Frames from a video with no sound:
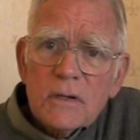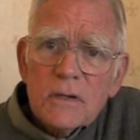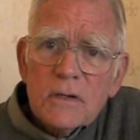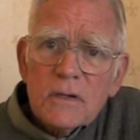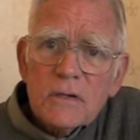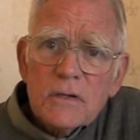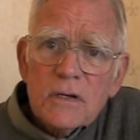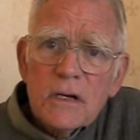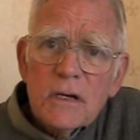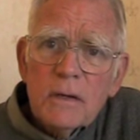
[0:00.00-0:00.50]
to
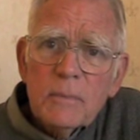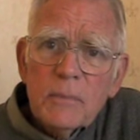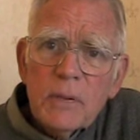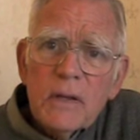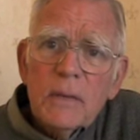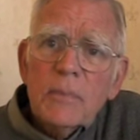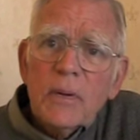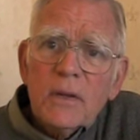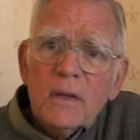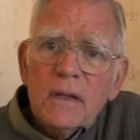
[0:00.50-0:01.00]
see
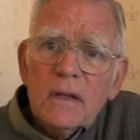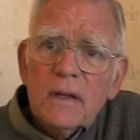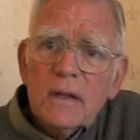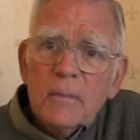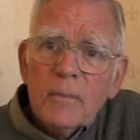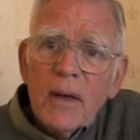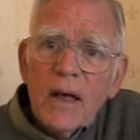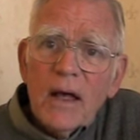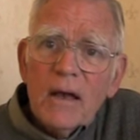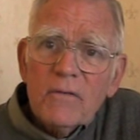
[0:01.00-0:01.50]
people
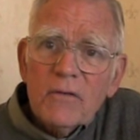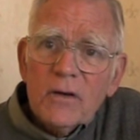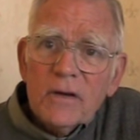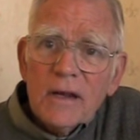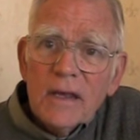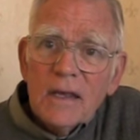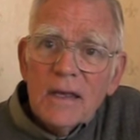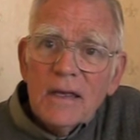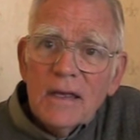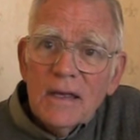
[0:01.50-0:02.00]
in
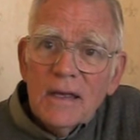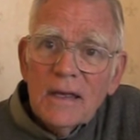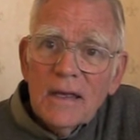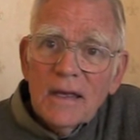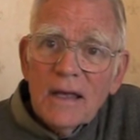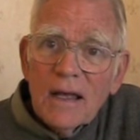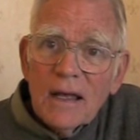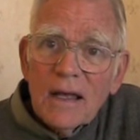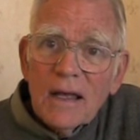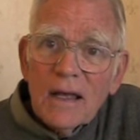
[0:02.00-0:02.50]
poverty,
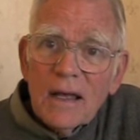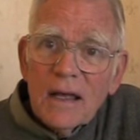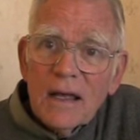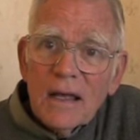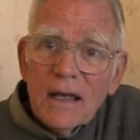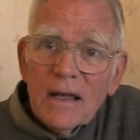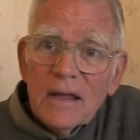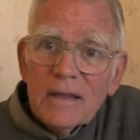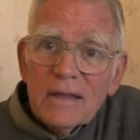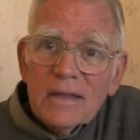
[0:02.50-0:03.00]

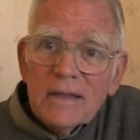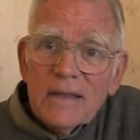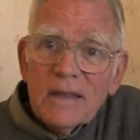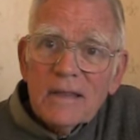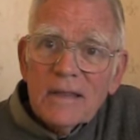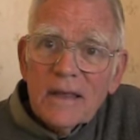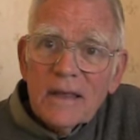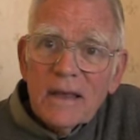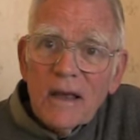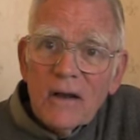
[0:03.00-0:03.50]

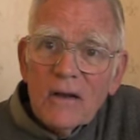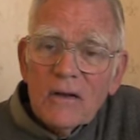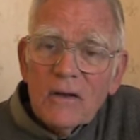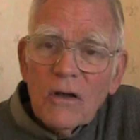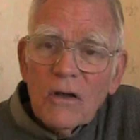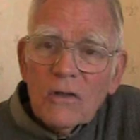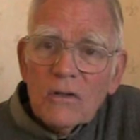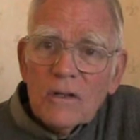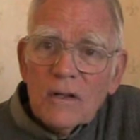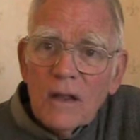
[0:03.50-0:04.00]
that they aren't
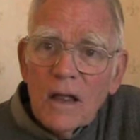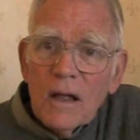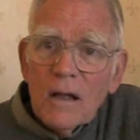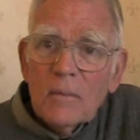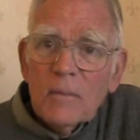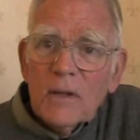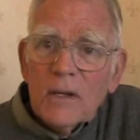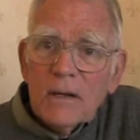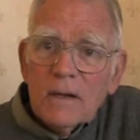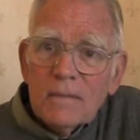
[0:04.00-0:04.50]
all
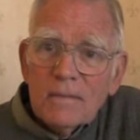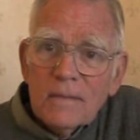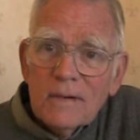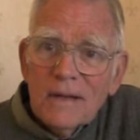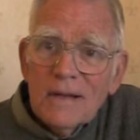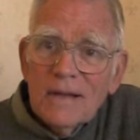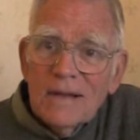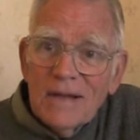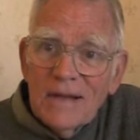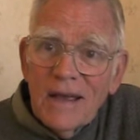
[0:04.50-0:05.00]
glum and
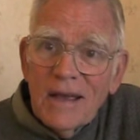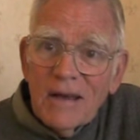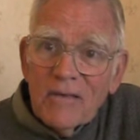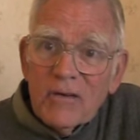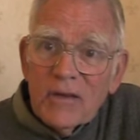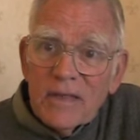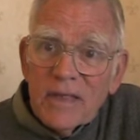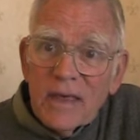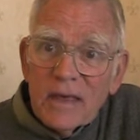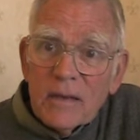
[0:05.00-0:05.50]

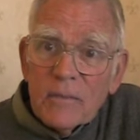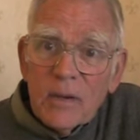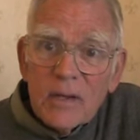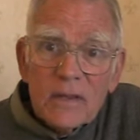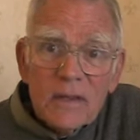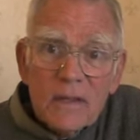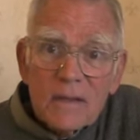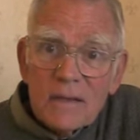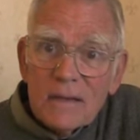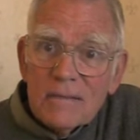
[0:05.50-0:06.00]
everything,
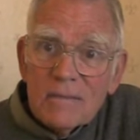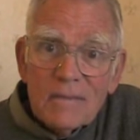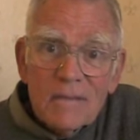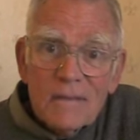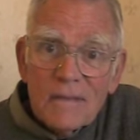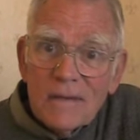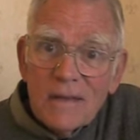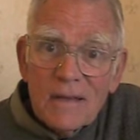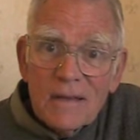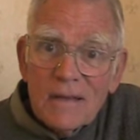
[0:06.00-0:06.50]
but that
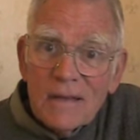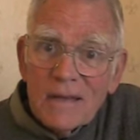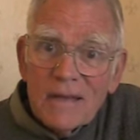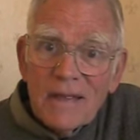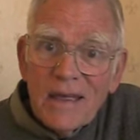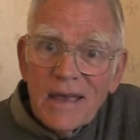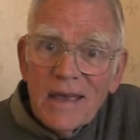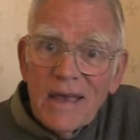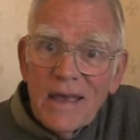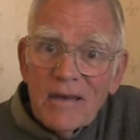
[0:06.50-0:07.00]

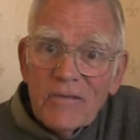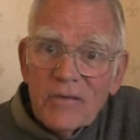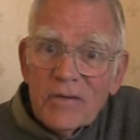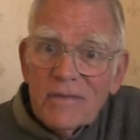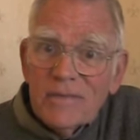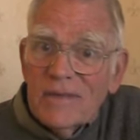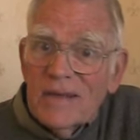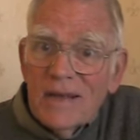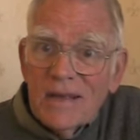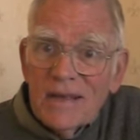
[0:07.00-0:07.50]
they
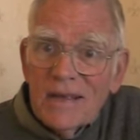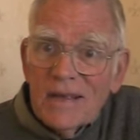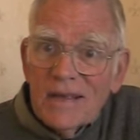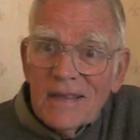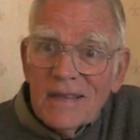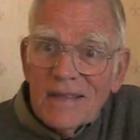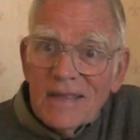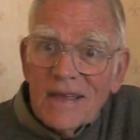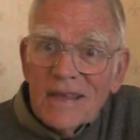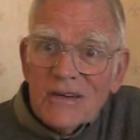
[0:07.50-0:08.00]
have
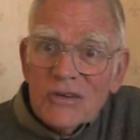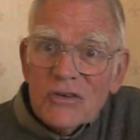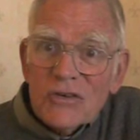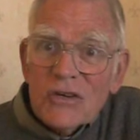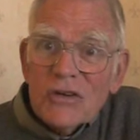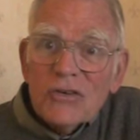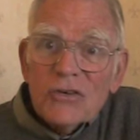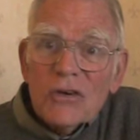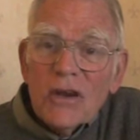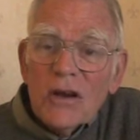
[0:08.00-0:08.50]
things
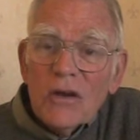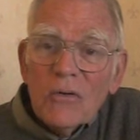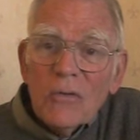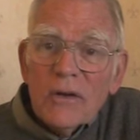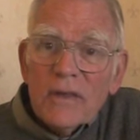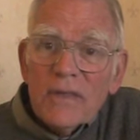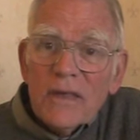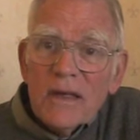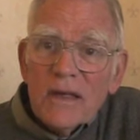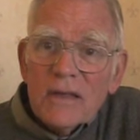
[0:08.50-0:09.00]
to share
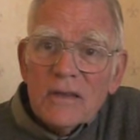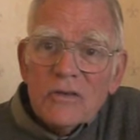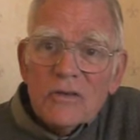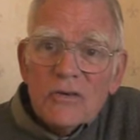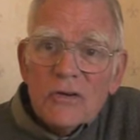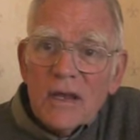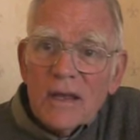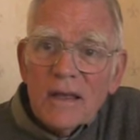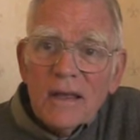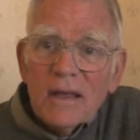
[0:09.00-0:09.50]
with
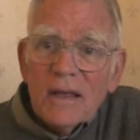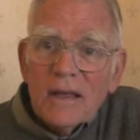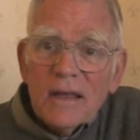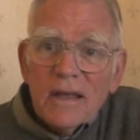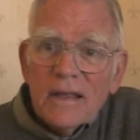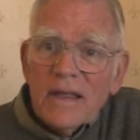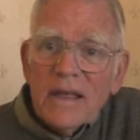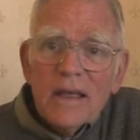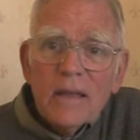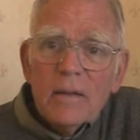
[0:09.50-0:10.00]
us,
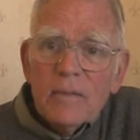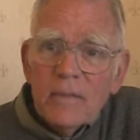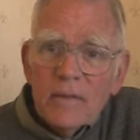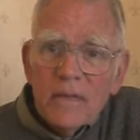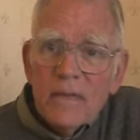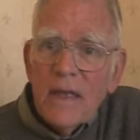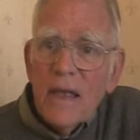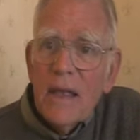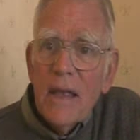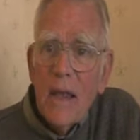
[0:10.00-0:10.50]

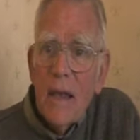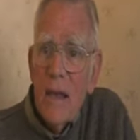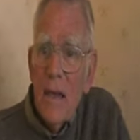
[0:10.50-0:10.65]
they get